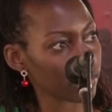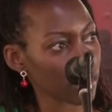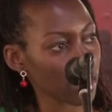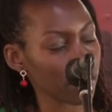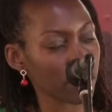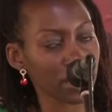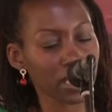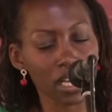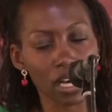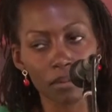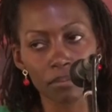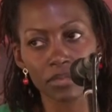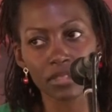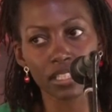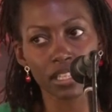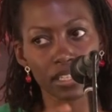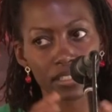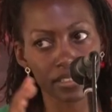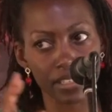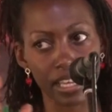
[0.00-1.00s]
He becomes
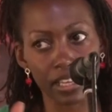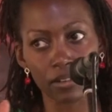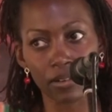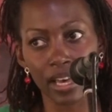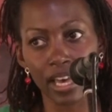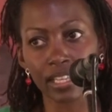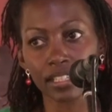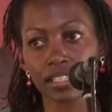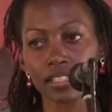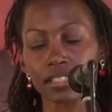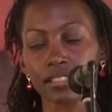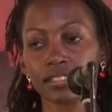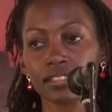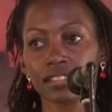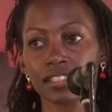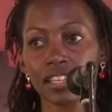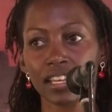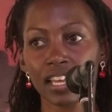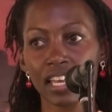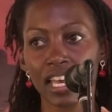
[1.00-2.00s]
a
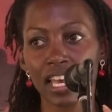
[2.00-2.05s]
psychoanalyst.